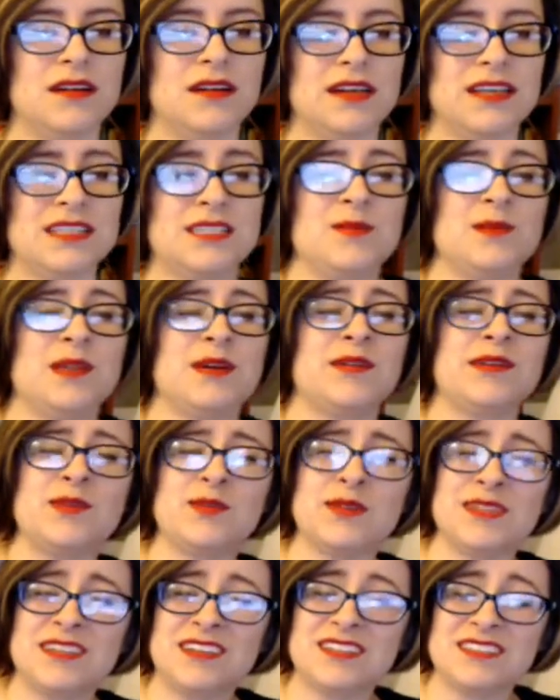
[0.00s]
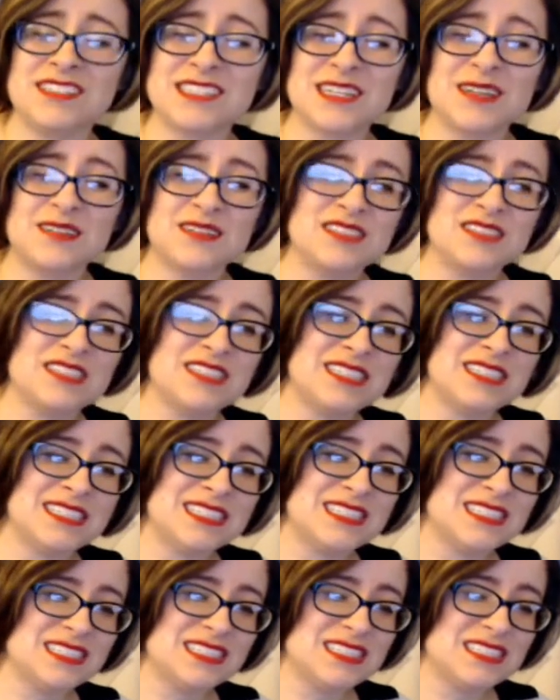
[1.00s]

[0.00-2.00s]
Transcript: Except now I want Girl Scout cookies.